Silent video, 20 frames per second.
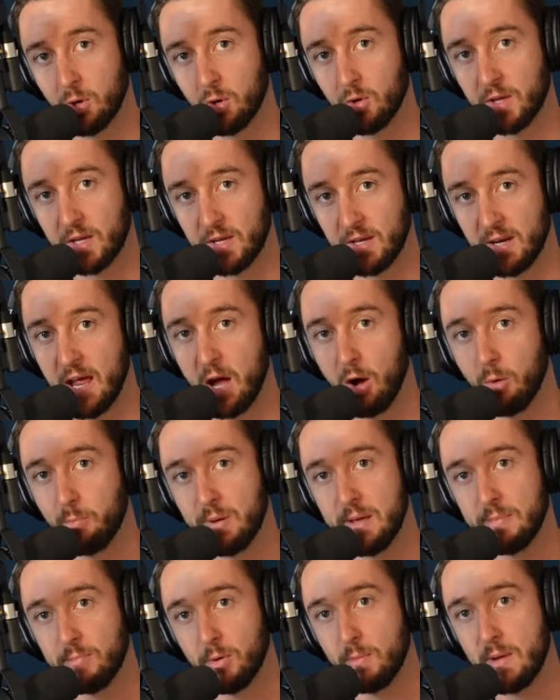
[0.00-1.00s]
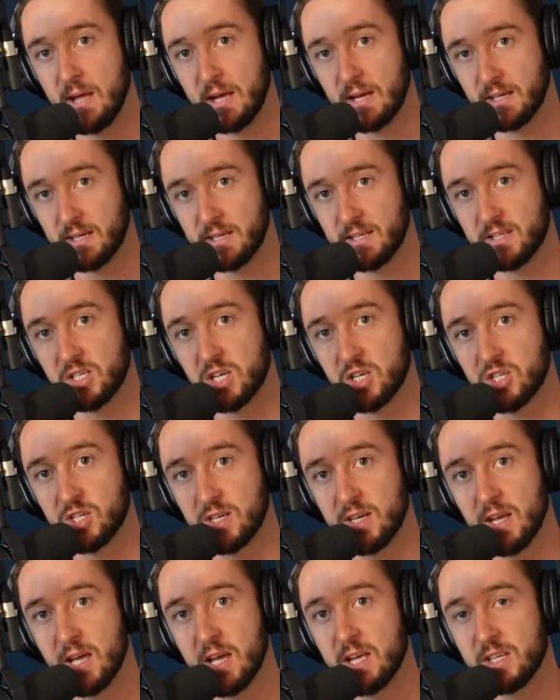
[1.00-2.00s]
that could help people make a
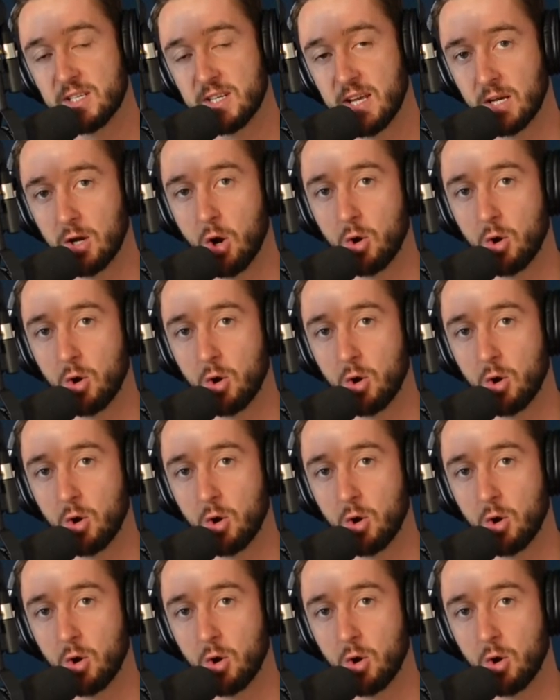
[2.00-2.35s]
decision saying,